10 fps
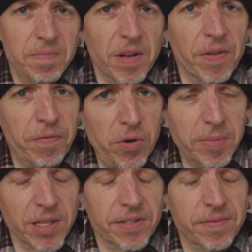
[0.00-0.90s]
of the
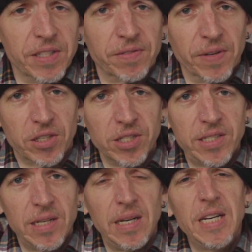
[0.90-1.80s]
formulas of these
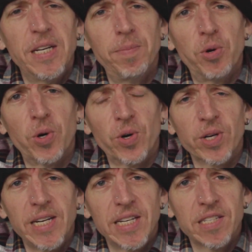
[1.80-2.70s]
functions in a more
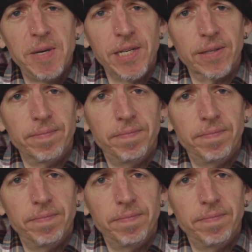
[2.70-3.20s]
organized manner.